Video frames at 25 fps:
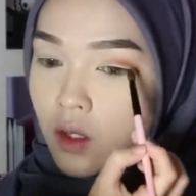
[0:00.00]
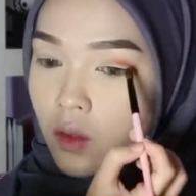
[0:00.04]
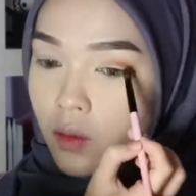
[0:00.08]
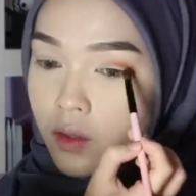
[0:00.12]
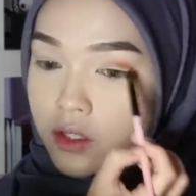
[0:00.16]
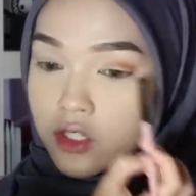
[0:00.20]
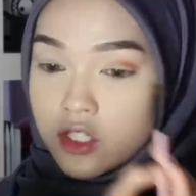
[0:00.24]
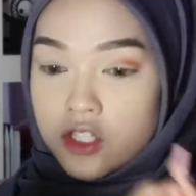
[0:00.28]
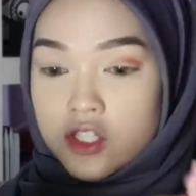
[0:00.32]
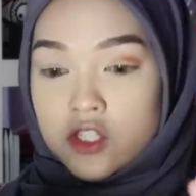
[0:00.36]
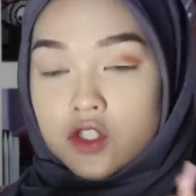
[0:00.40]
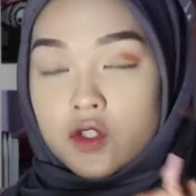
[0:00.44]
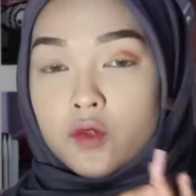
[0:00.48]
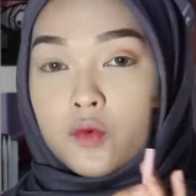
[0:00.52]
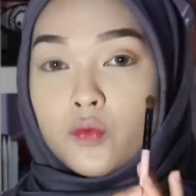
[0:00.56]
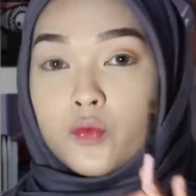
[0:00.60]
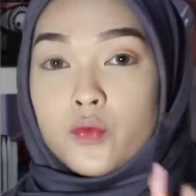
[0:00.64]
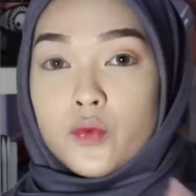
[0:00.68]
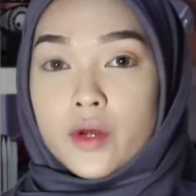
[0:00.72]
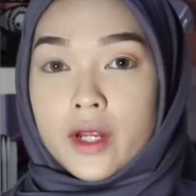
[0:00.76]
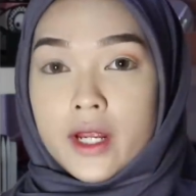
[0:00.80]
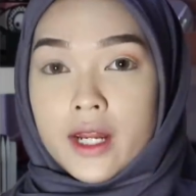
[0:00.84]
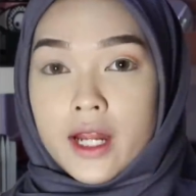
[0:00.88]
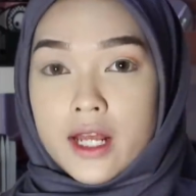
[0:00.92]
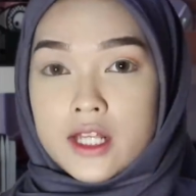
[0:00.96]
Which is
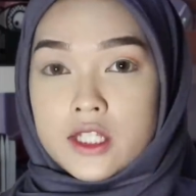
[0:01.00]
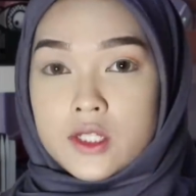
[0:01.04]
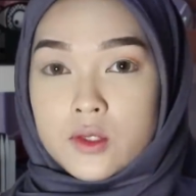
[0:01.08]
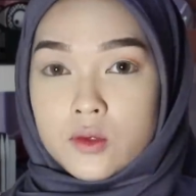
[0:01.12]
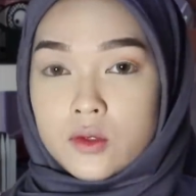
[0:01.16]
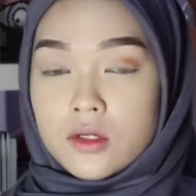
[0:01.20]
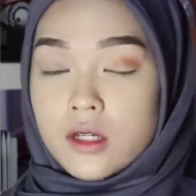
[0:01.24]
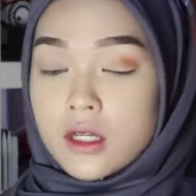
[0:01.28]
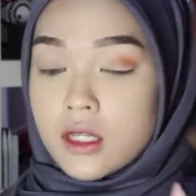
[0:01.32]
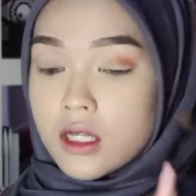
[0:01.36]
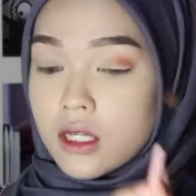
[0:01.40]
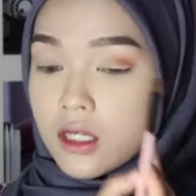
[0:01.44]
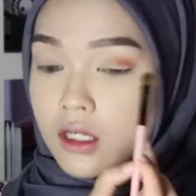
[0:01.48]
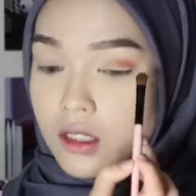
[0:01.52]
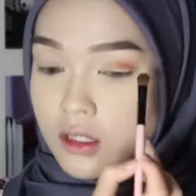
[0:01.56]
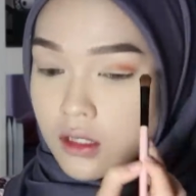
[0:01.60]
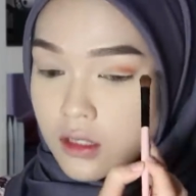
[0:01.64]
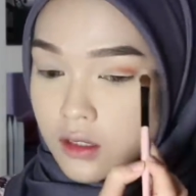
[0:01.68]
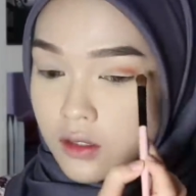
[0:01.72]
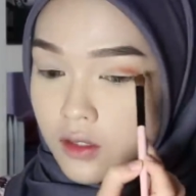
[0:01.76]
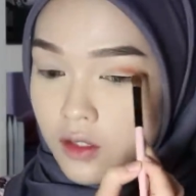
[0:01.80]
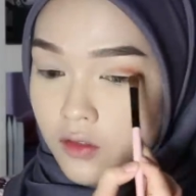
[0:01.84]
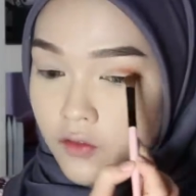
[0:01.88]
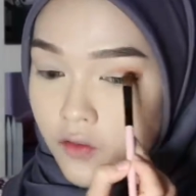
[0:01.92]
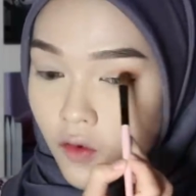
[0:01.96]
great. I suka
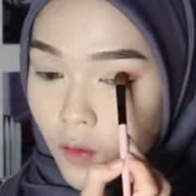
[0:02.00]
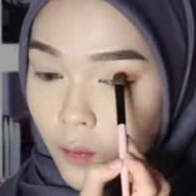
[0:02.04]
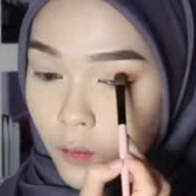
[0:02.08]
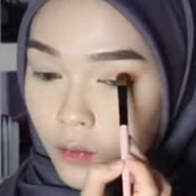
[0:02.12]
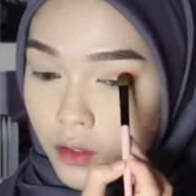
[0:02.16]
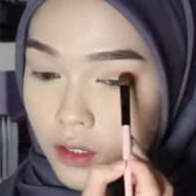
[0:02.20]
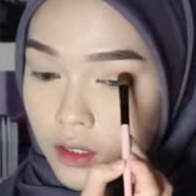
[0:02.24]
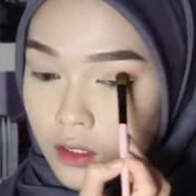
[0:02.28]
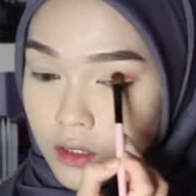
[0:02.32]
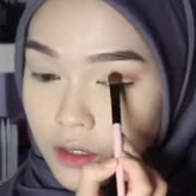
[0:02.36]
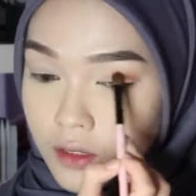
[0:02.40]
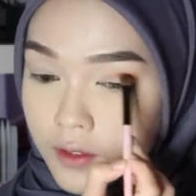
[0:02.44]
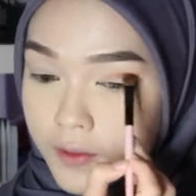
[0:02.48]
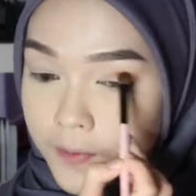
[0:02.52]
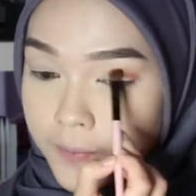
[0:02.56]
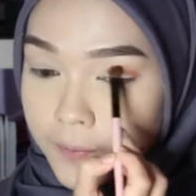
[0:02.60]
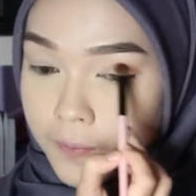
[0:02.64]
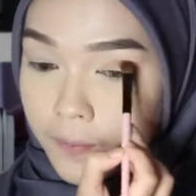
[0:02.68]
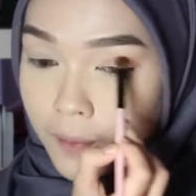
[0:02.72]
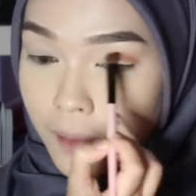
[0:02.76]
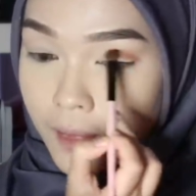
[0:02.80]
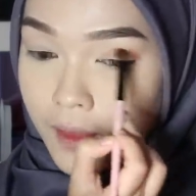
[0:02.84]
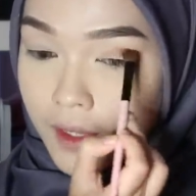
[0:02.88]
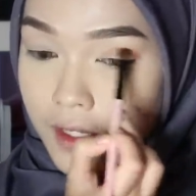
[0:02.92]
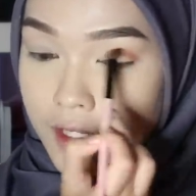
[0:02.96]
gila the formula.
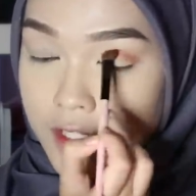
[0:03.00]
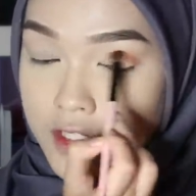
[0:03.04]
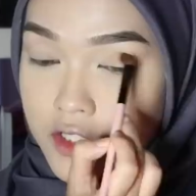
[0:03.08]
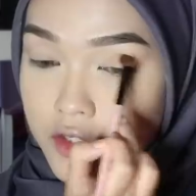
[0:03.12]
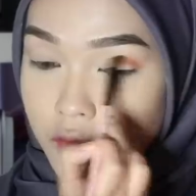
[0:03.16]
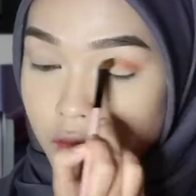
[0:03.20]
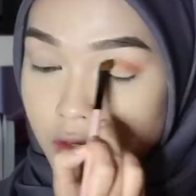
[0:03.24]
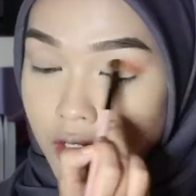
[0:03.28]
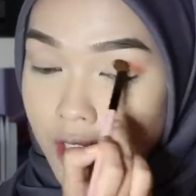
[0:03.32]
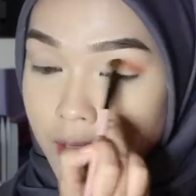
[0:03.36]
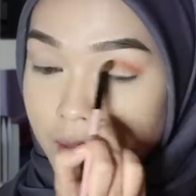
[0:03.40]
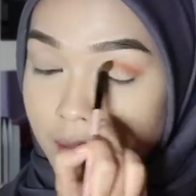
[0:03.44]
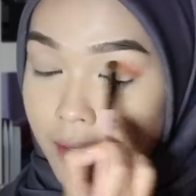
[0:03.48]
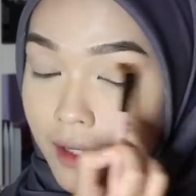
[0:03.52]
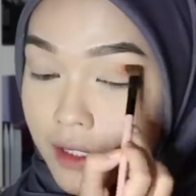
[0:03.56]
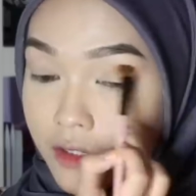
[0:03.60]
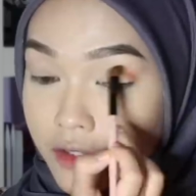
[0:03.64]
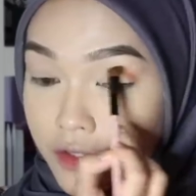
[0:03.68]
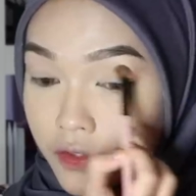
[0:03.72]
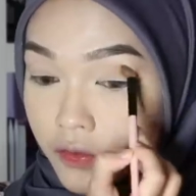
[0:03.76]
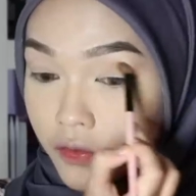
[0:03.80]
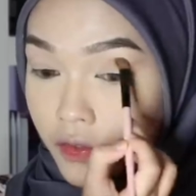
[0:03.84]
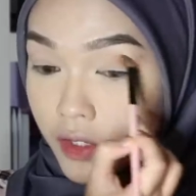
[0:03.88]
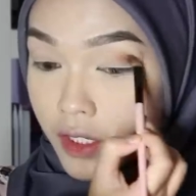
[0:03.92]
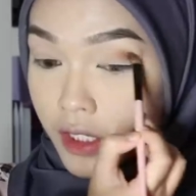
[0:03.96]
It's really
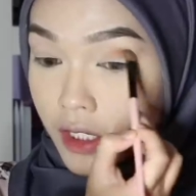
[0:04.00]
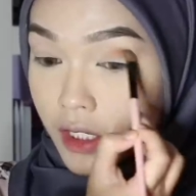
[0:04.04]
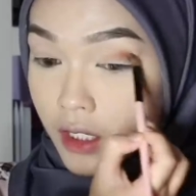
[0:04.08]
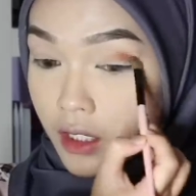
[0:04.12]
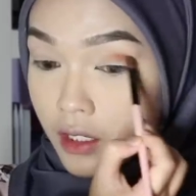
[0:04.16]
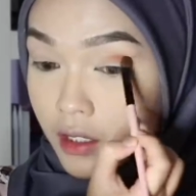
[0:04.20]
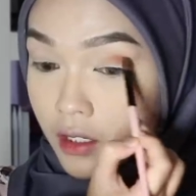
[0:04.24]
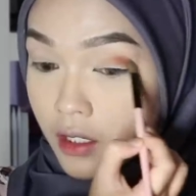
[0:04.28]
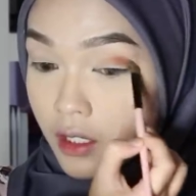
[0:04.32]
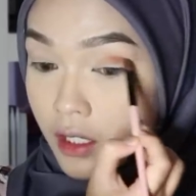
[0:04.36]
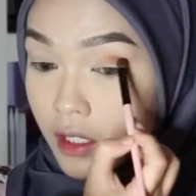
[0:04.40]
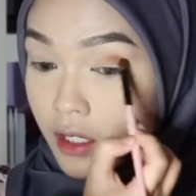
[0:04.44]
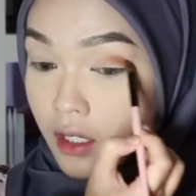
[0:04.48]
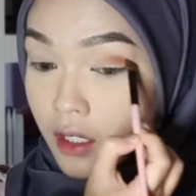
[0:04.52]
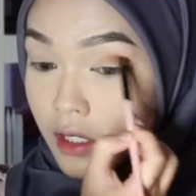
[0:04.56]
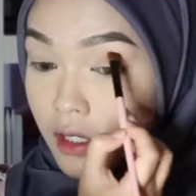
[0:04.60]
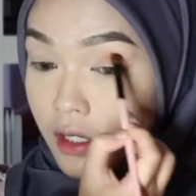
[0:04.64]
buttery.